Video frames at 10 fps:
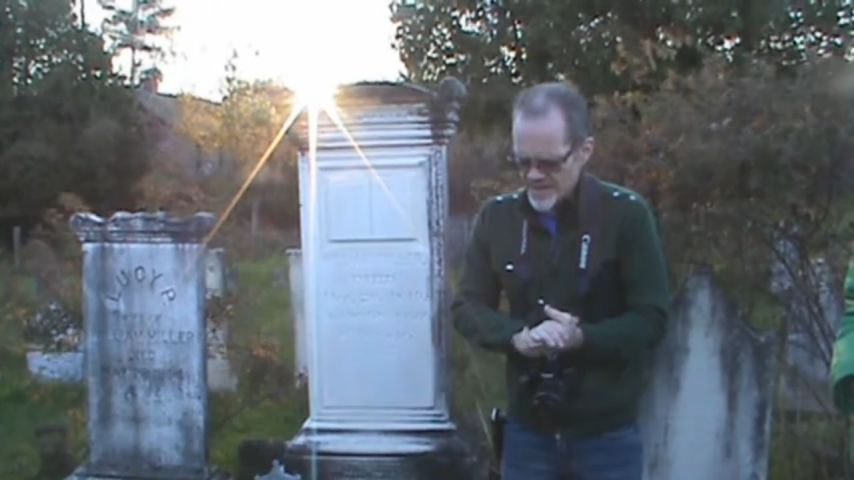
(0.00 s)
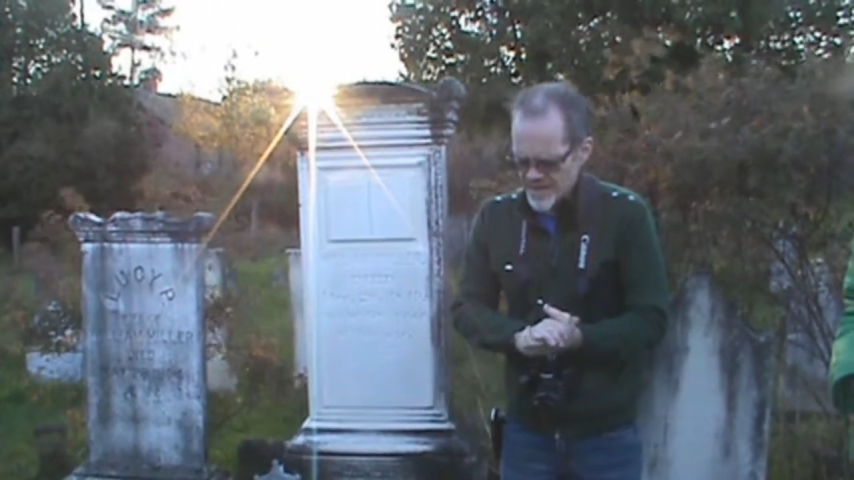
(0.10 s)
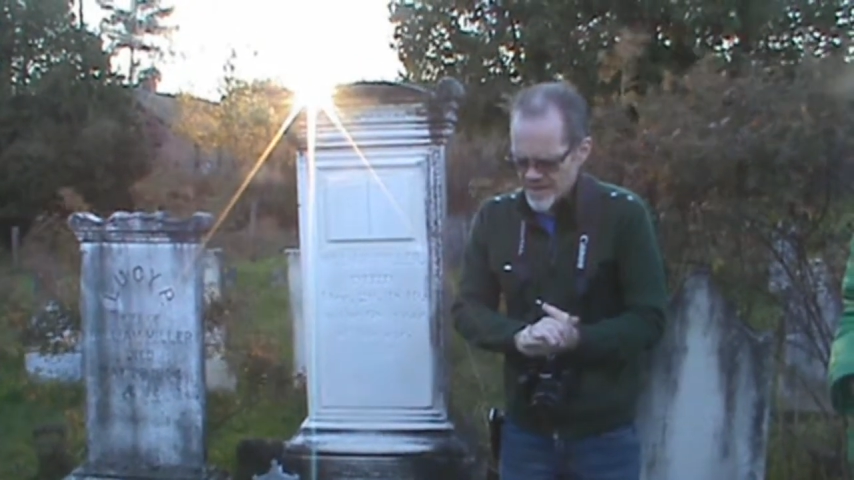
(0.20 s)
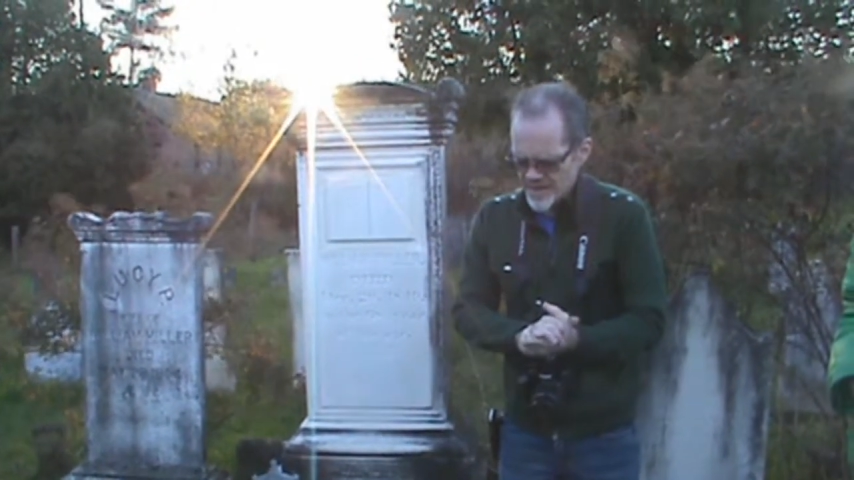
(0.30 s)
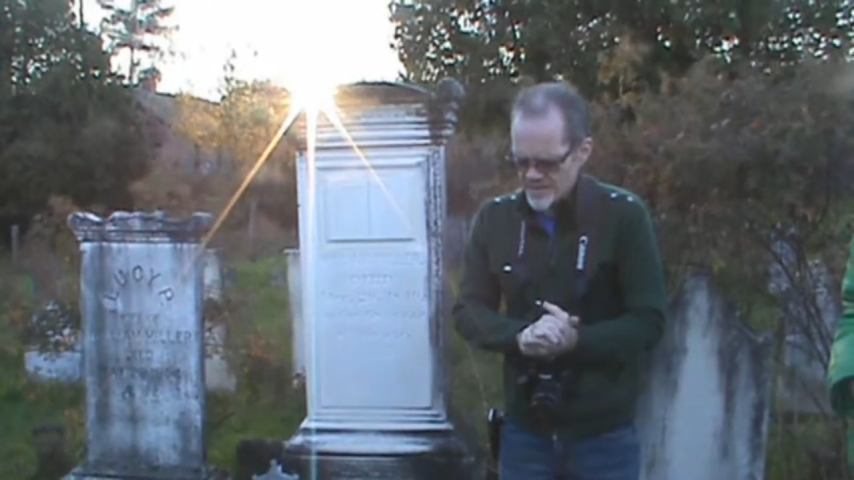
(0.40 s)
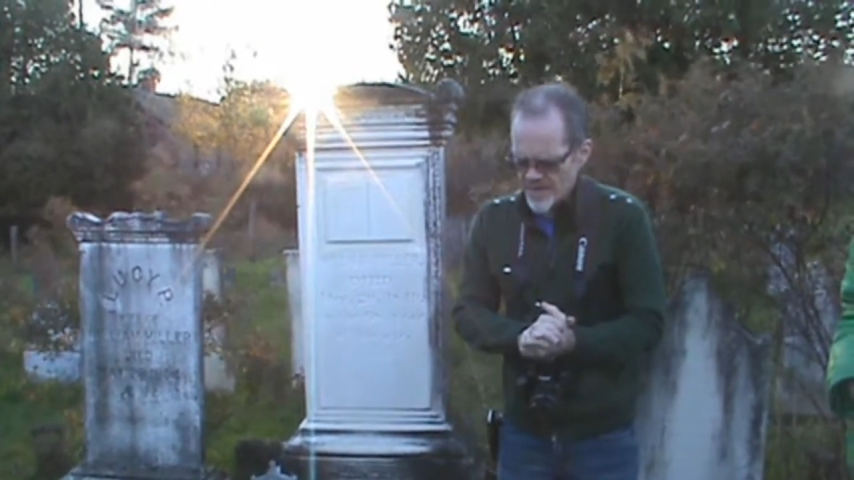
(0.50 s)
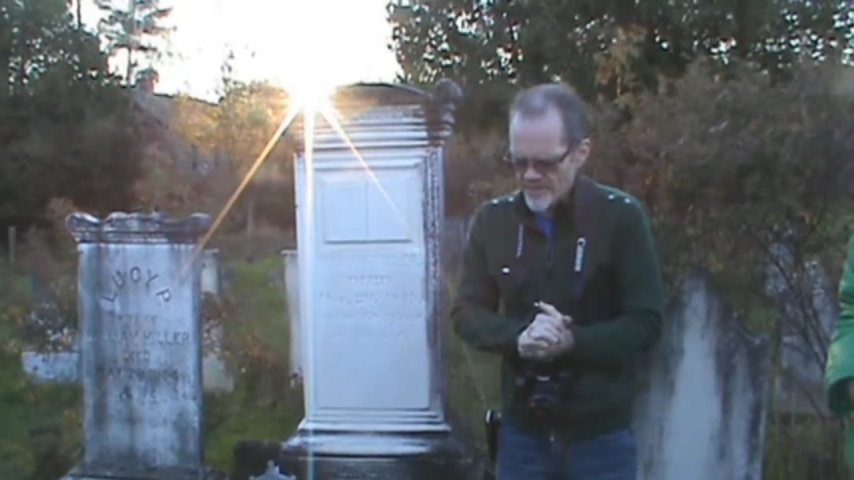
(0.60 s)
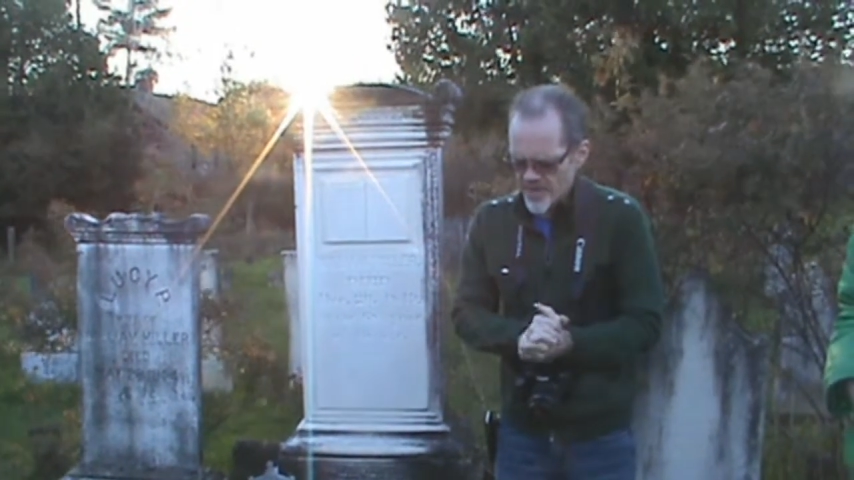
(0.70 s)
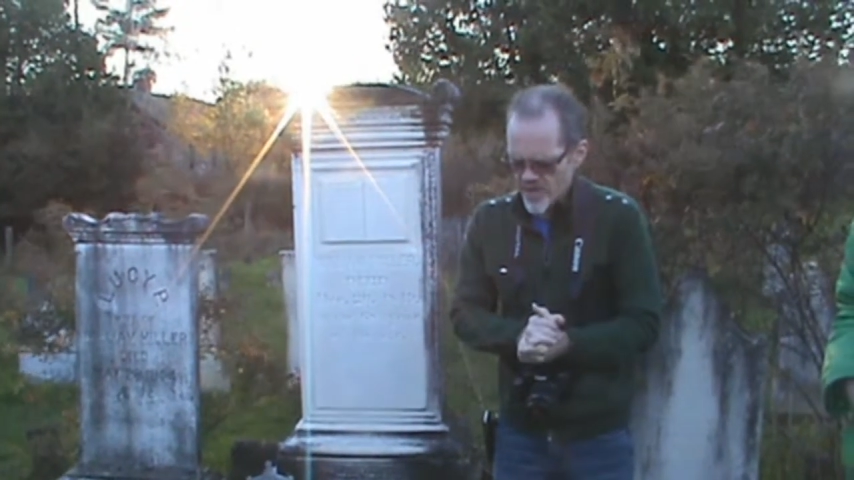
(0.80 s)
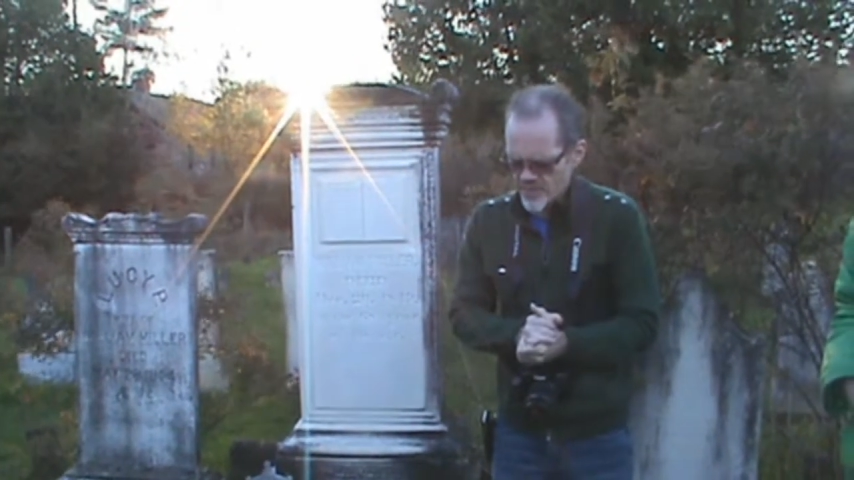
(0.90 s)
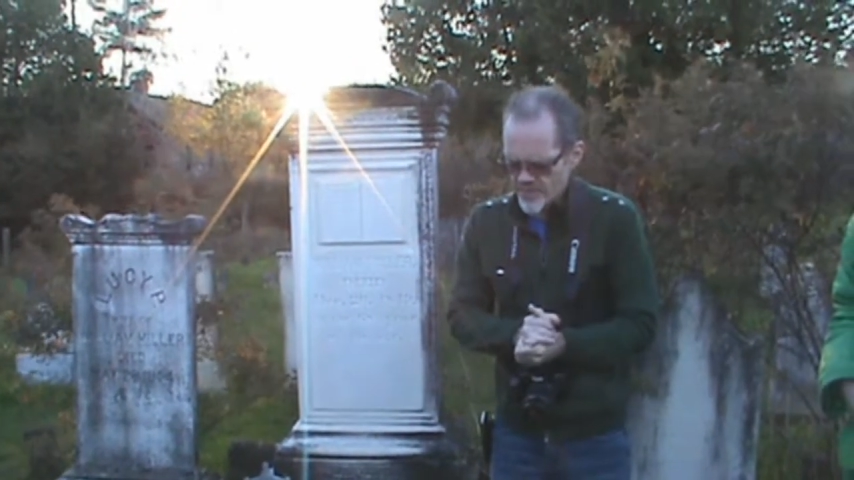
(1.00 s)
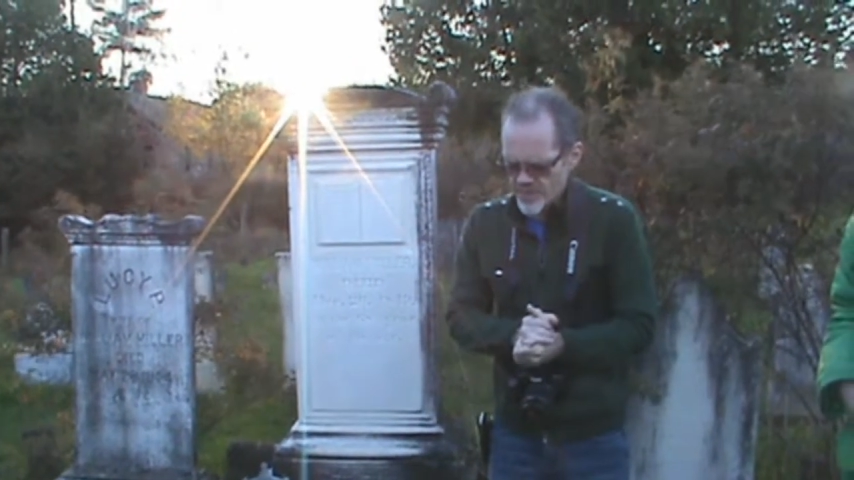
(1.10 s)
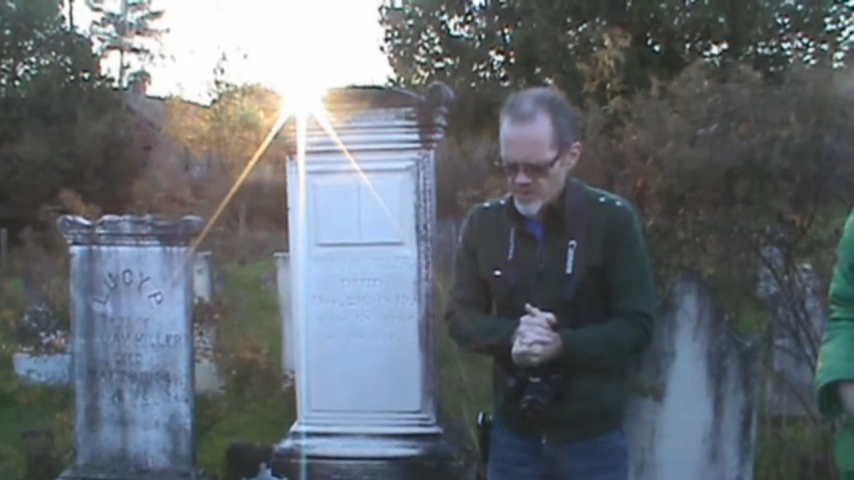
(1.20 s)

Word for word: And above all, for